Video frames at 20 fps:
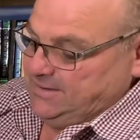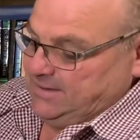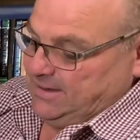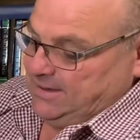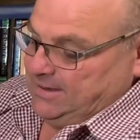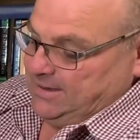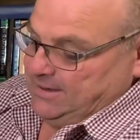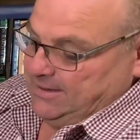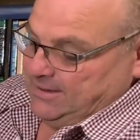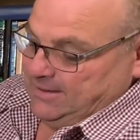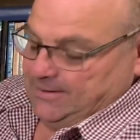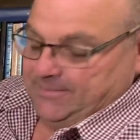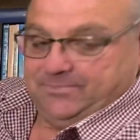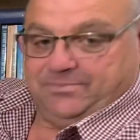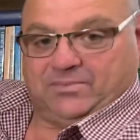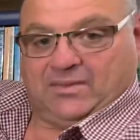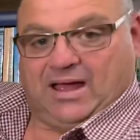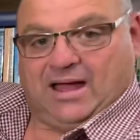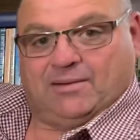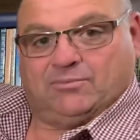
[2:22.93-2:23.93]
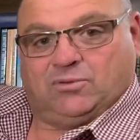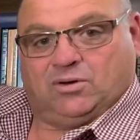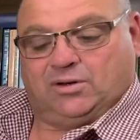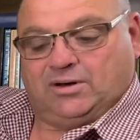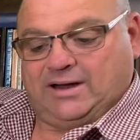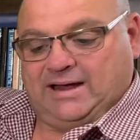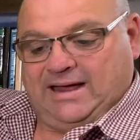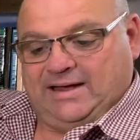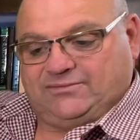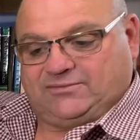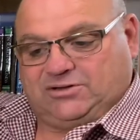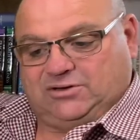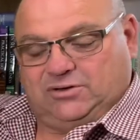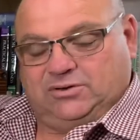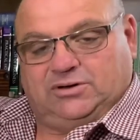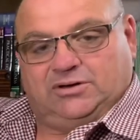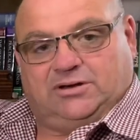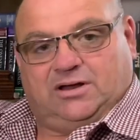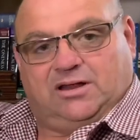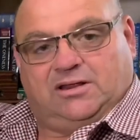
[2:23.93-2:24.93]
I'm going to have to
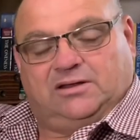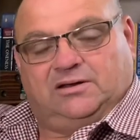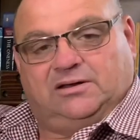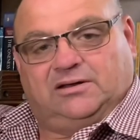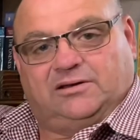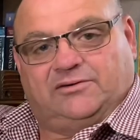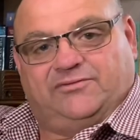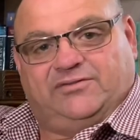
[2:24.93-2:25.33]
do another little